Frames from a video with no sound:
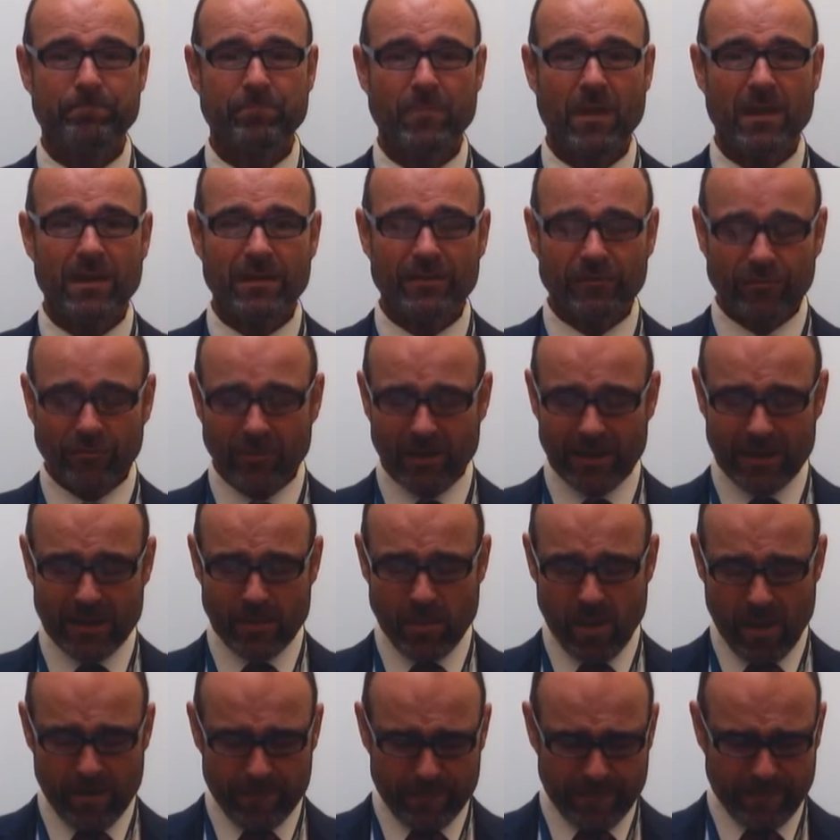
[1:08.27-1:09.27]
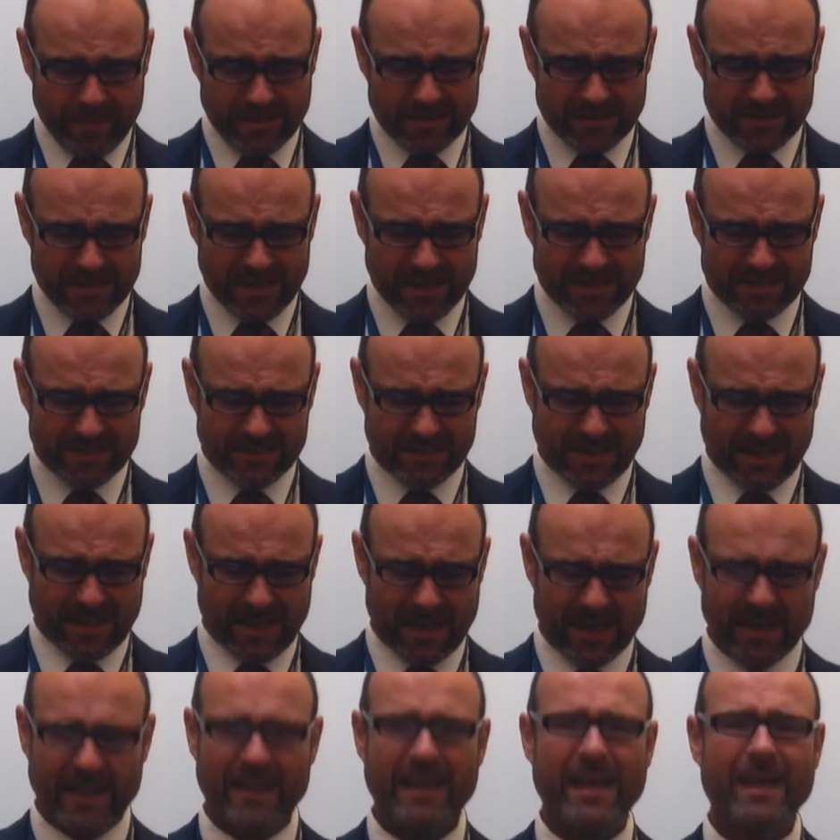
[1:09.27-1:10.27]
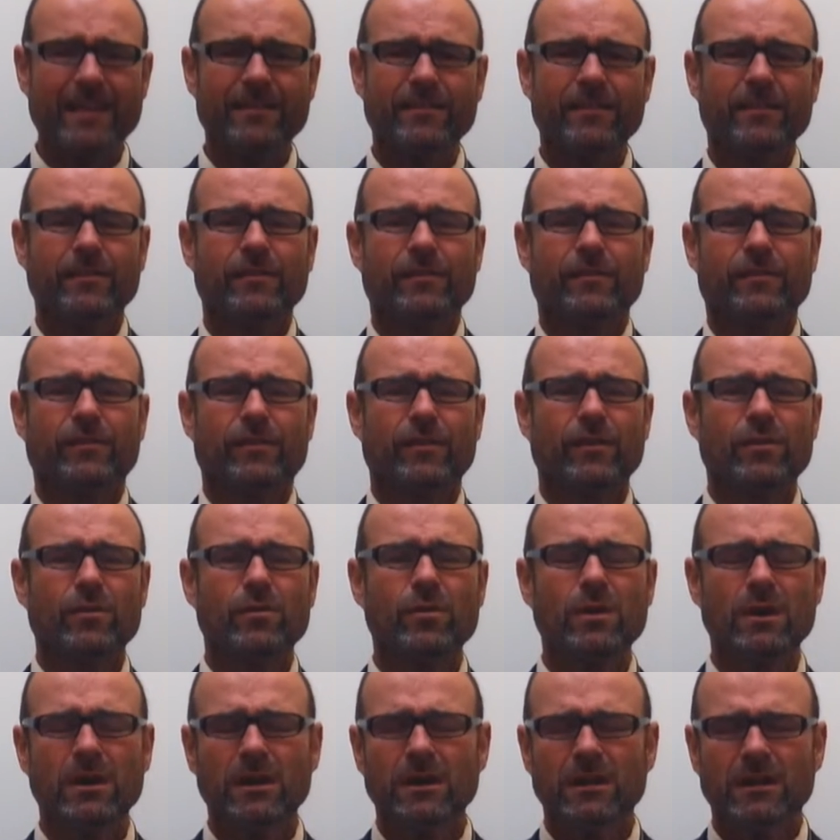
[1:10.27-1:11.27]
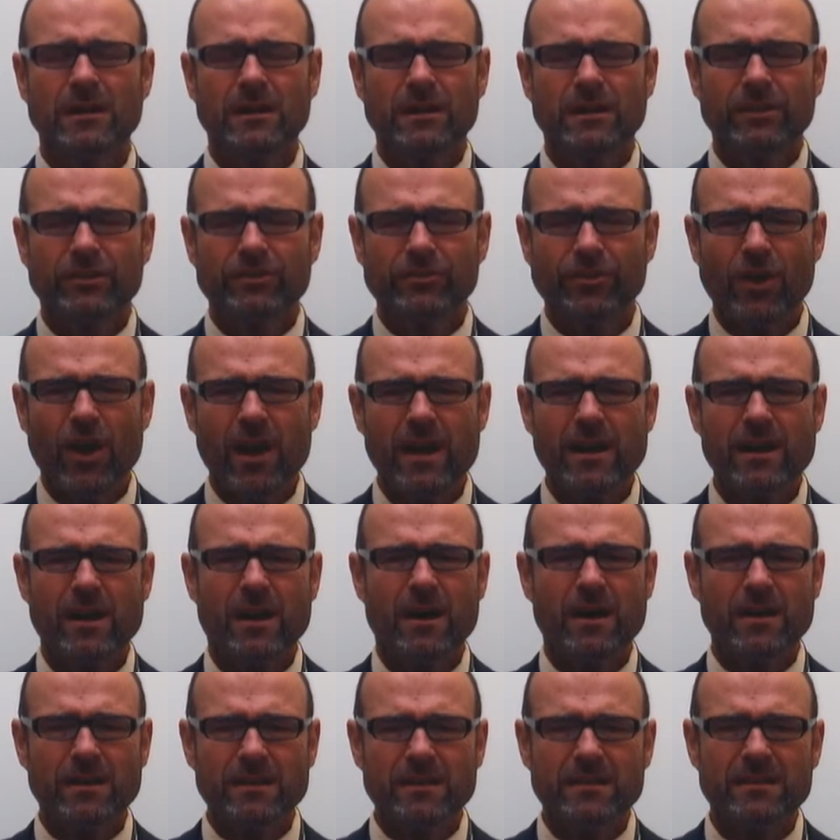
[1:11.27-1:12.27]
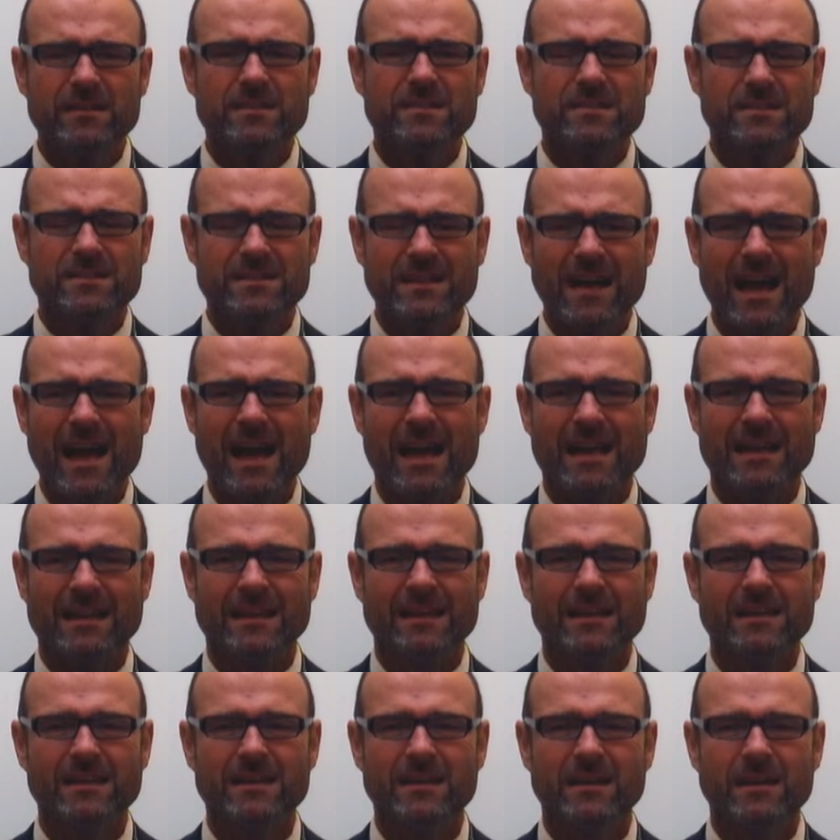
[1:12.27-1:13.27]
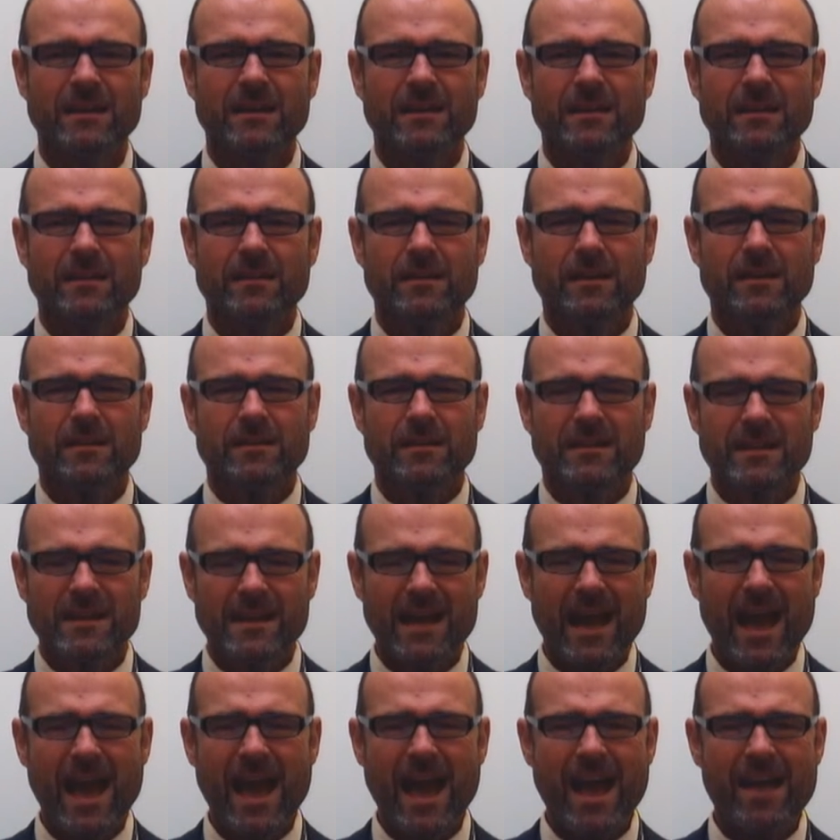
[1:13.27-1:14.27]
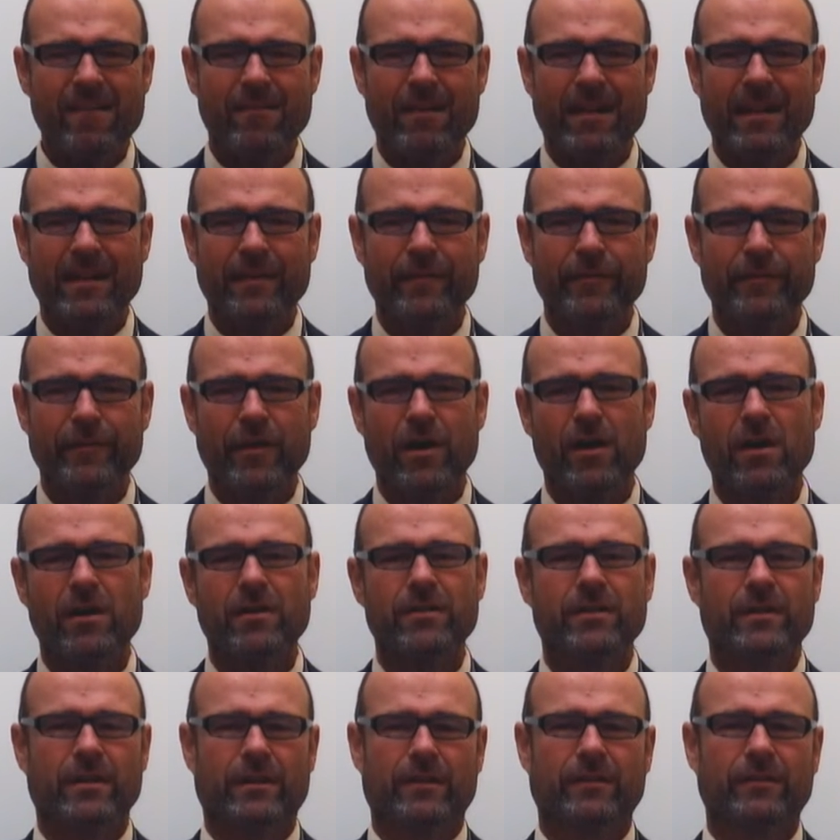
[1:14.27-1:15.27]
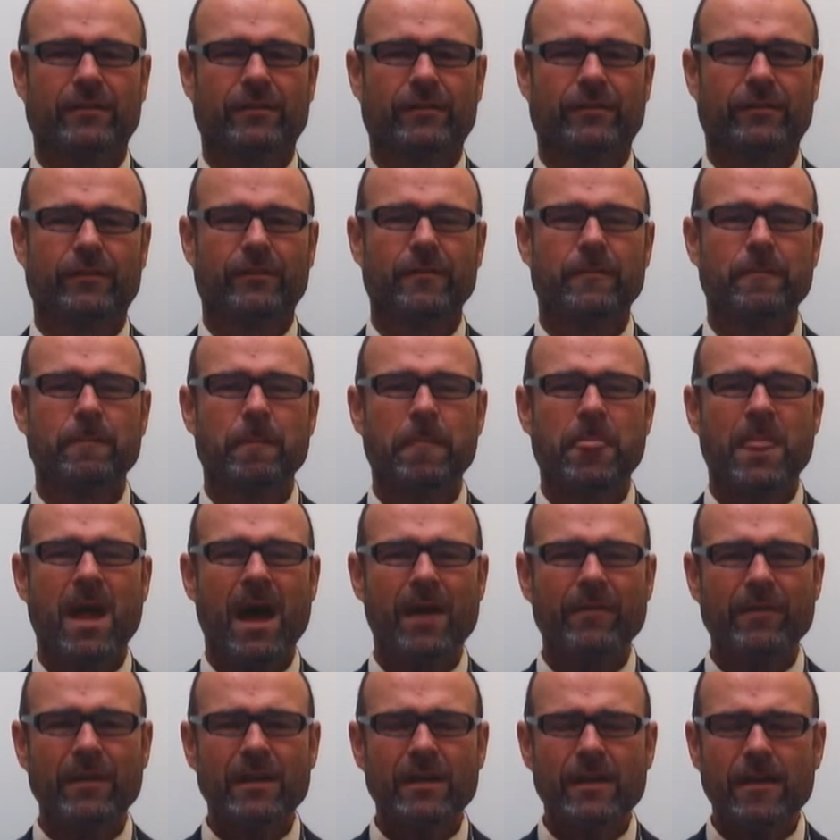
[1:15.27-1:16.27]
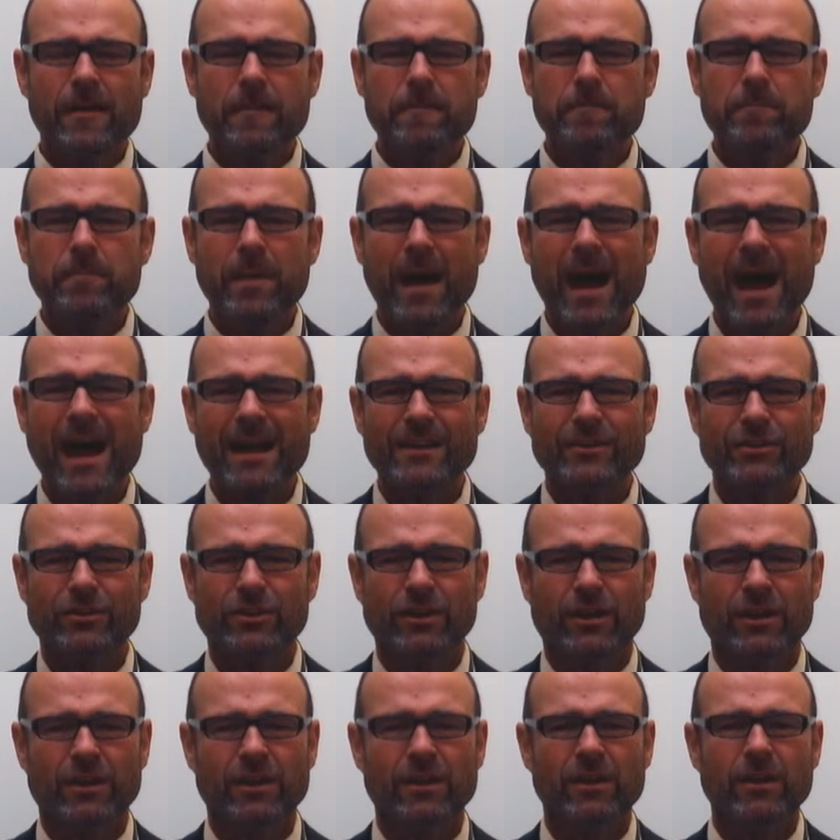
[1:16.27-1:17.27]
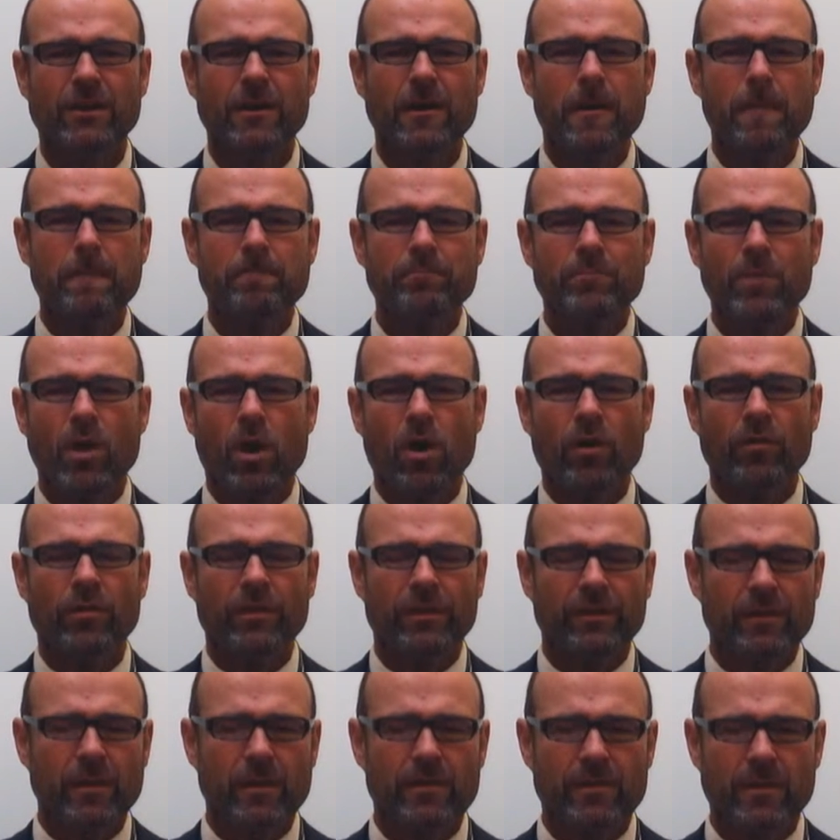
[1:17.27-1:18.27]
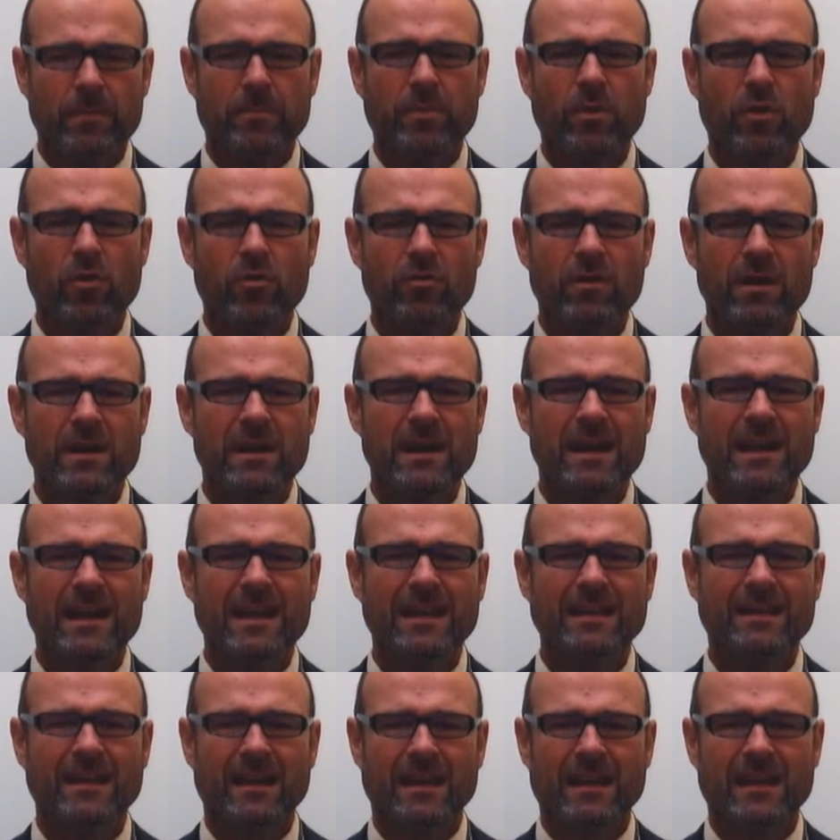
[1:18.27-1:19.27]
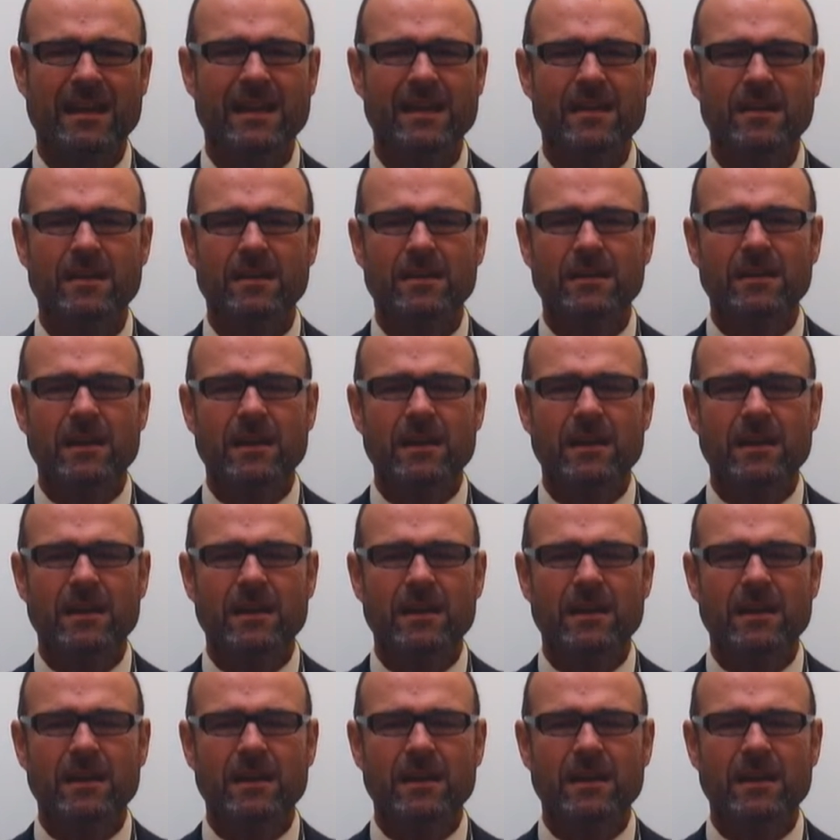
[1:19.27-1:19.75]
And it's really quite fantastic. And it gets us to try and understand that caring for others, having compassion on the poor and needy,